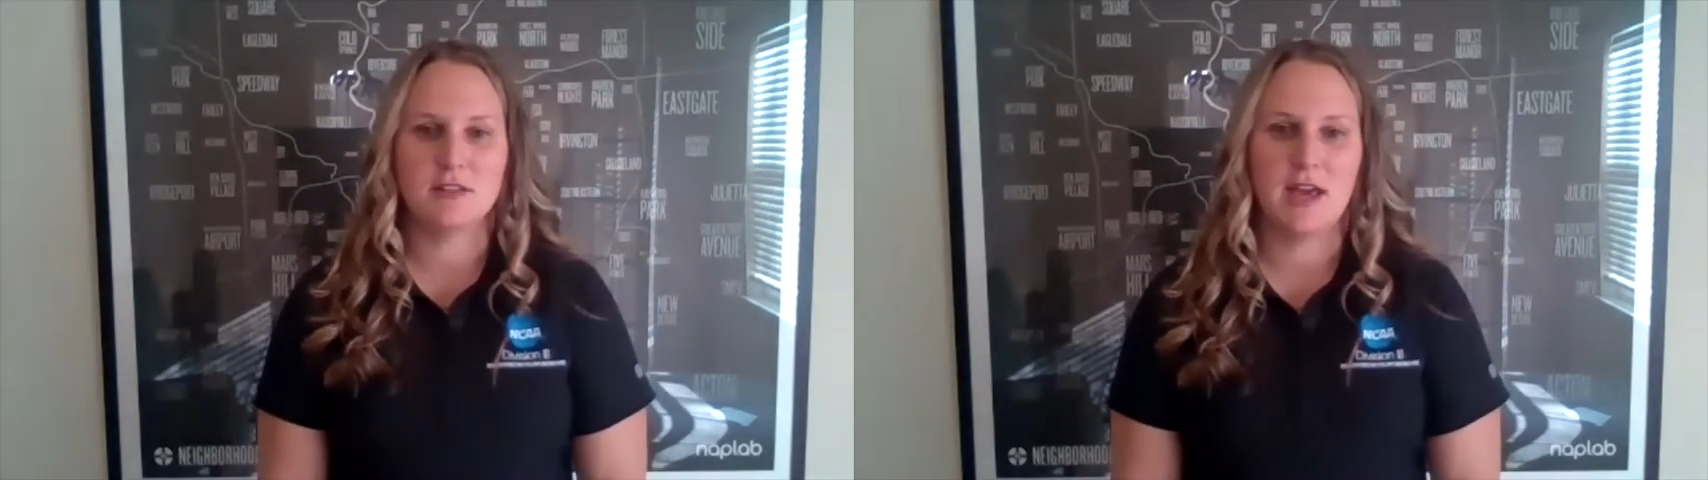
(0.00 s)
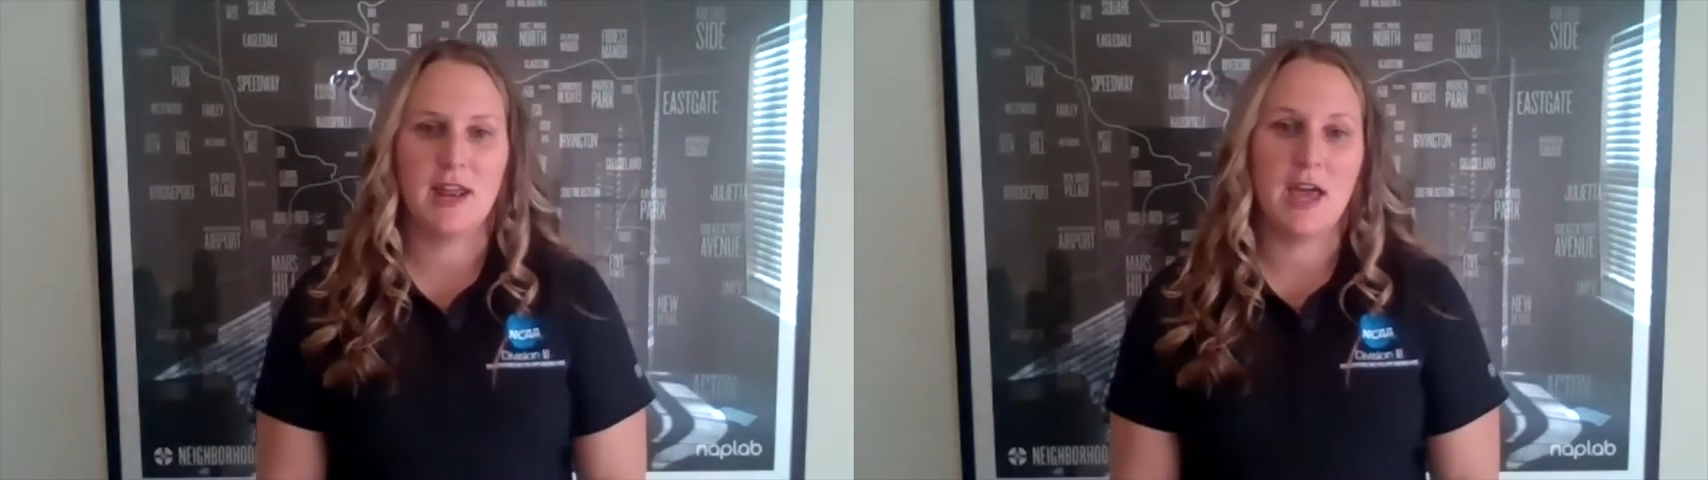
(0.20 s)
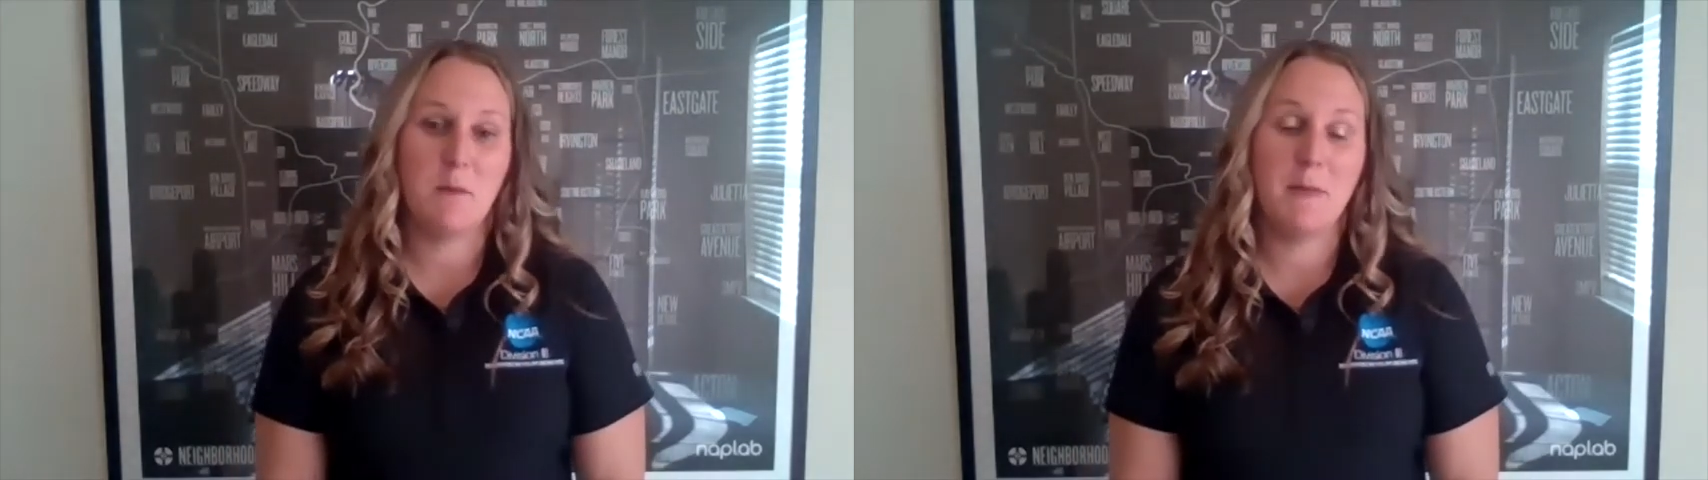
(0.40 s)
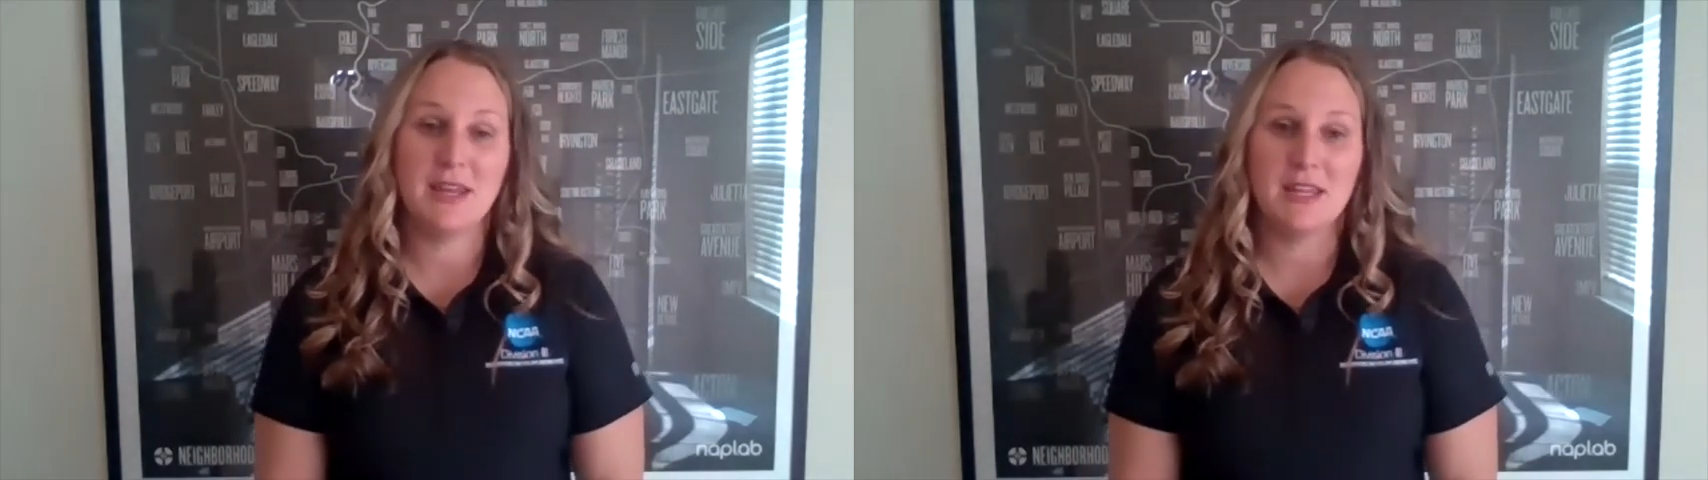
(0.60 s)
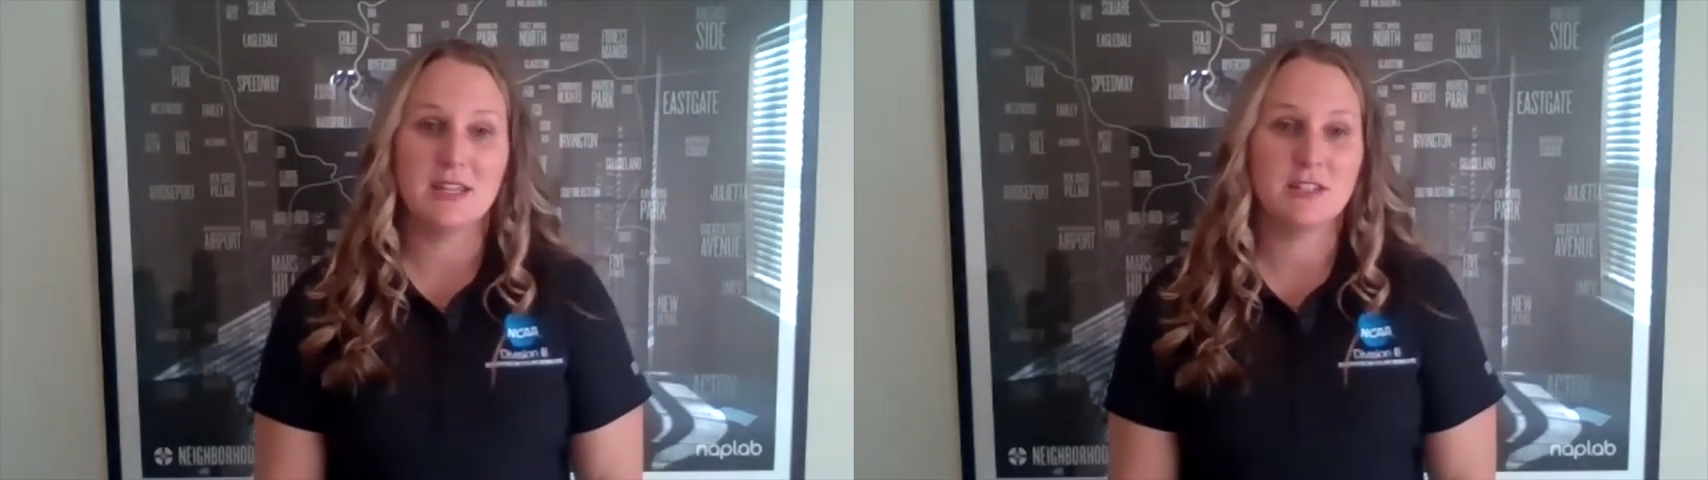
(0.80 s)
that at
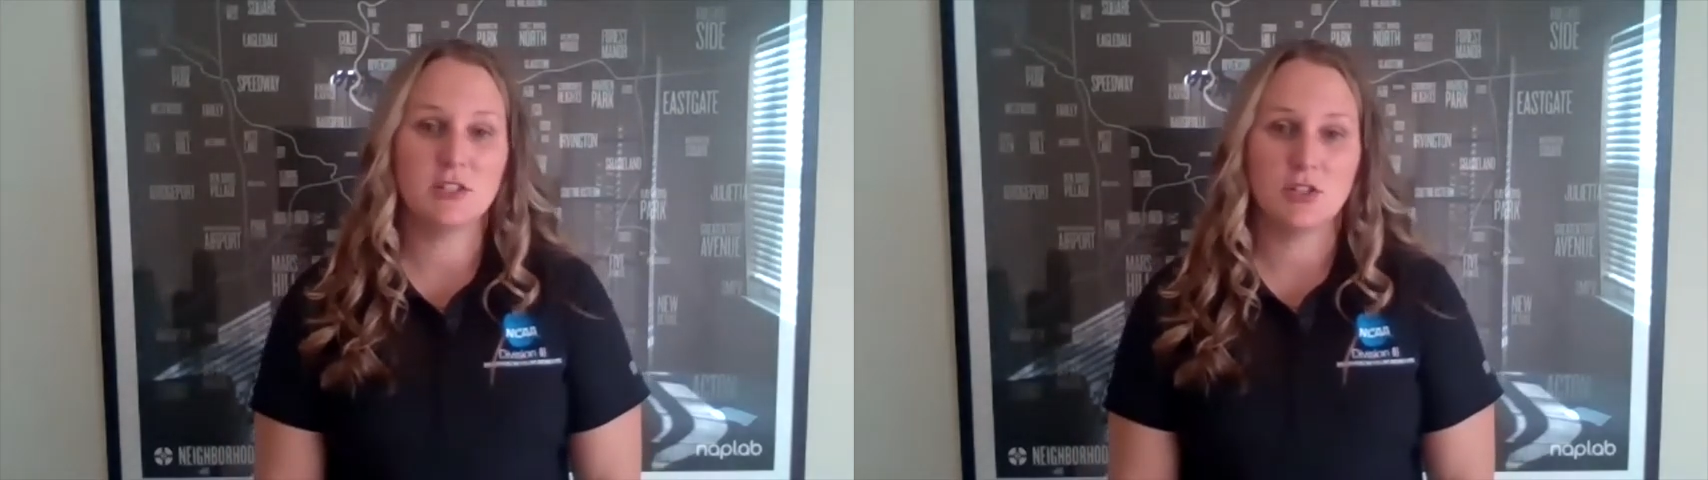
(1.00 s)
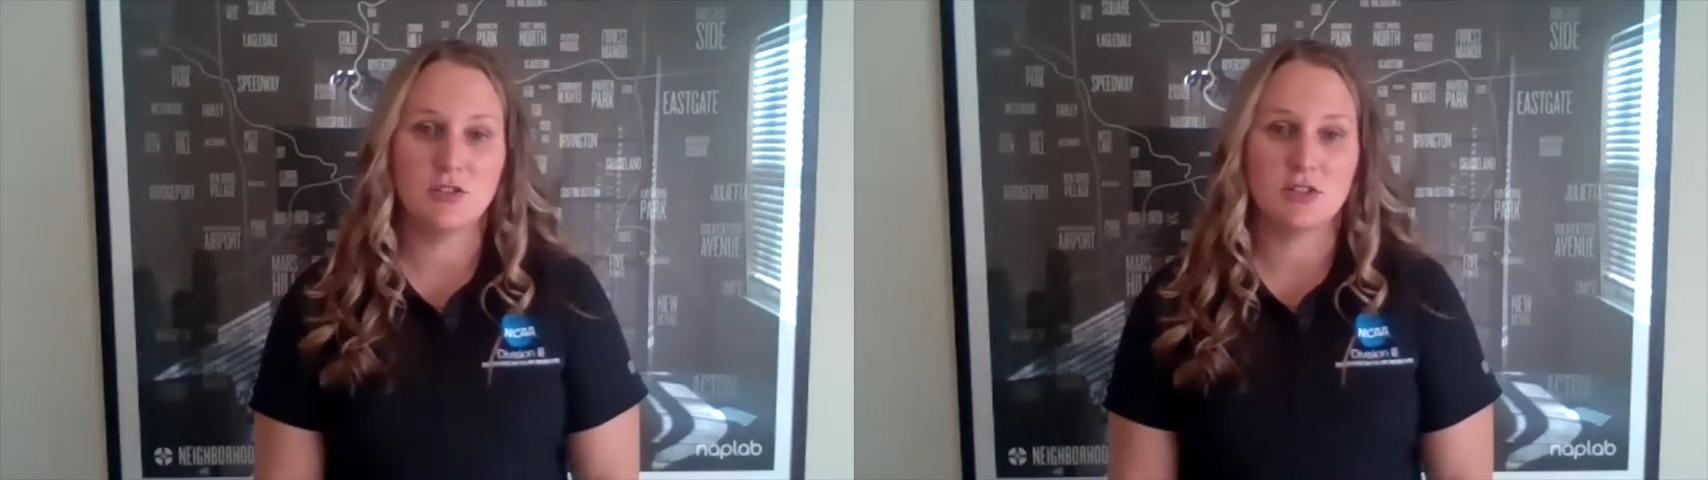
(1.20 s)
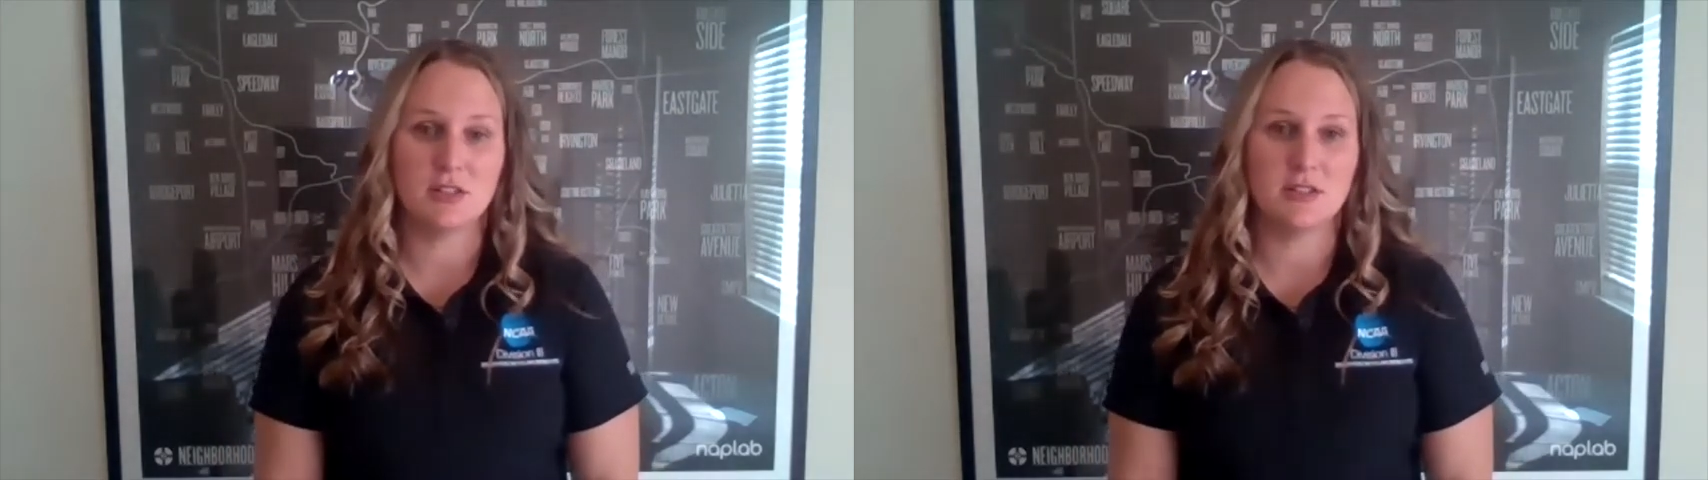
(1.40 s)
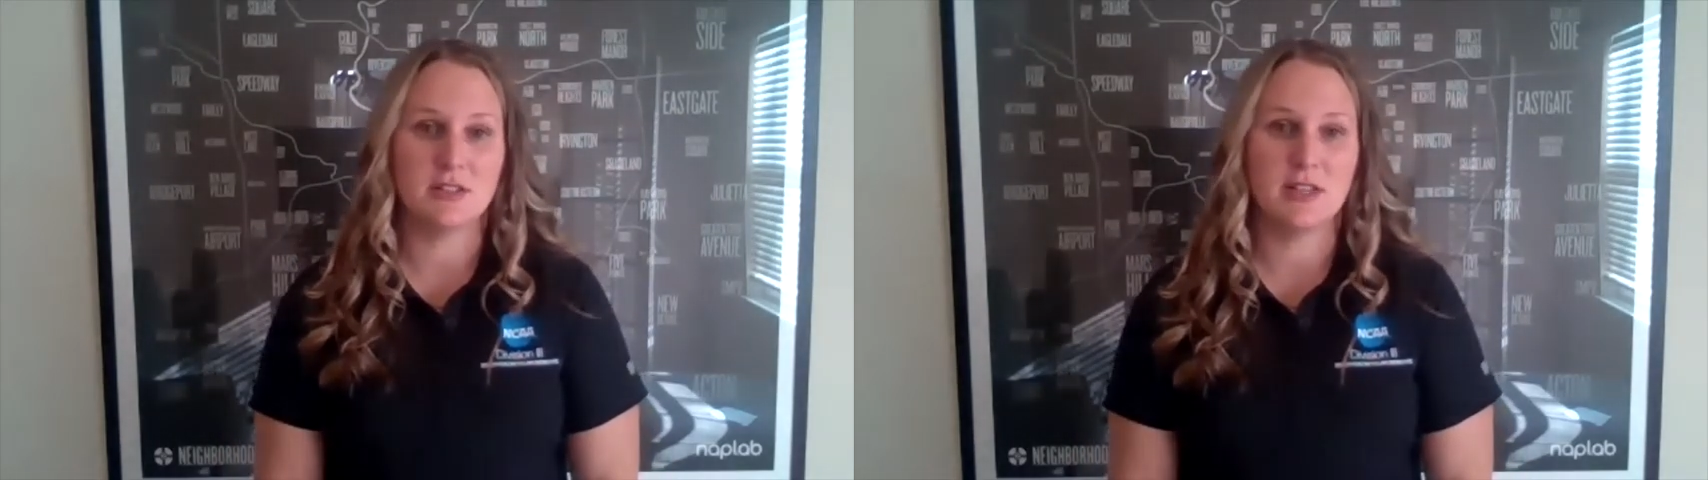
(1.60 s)
many institutions,